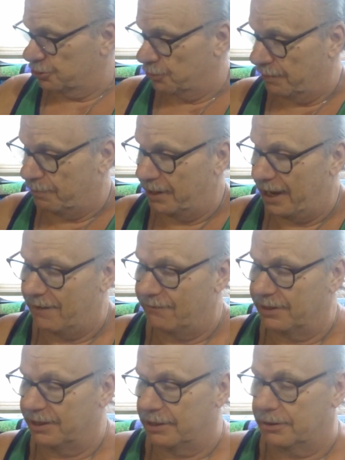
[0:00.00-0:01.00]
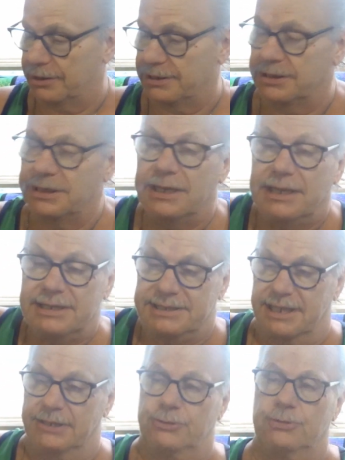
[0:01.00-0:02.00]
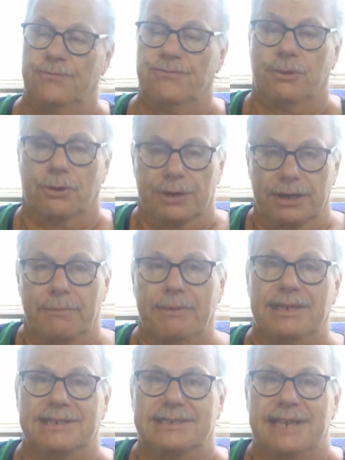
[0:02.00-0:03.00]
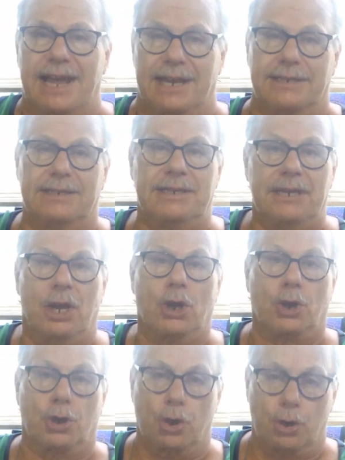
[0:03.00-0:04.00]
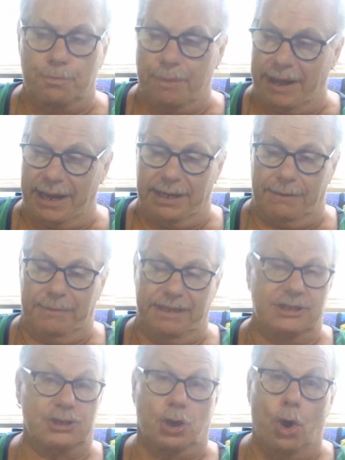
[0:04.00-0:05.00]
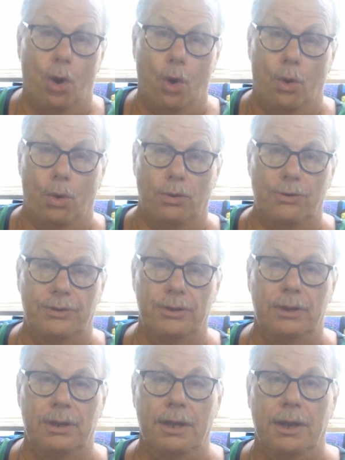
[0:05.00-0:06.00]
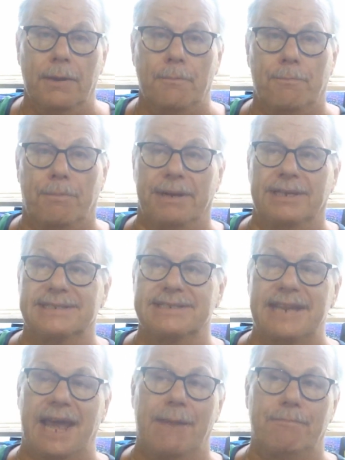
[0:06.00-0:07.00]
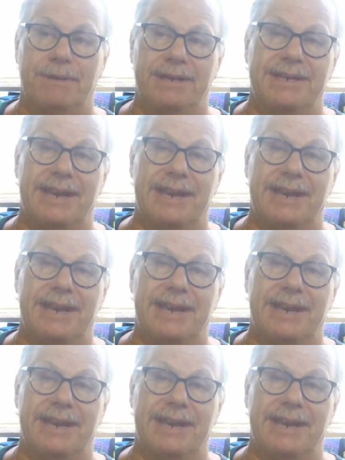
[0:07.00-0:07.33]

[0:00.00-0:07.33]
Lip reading: we've been having here in Central Florida. I mean, it's not by any means cold, but it's not been